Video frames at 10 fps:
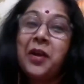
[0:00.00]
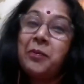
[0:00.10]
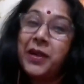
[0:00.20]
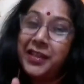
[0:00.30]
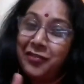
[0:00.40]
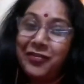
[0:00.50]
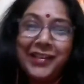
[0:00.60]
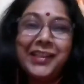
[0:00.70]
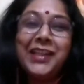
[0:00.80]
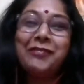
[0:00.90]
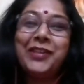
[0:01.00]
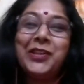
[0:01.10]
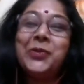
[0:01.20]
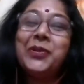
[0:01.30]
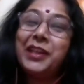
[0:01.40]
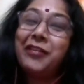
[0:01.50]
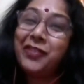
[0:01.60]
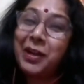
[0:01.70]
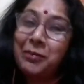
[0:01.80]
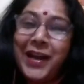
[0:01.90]
but then one thing we knew, if
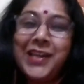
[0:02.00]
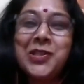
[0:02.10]
combined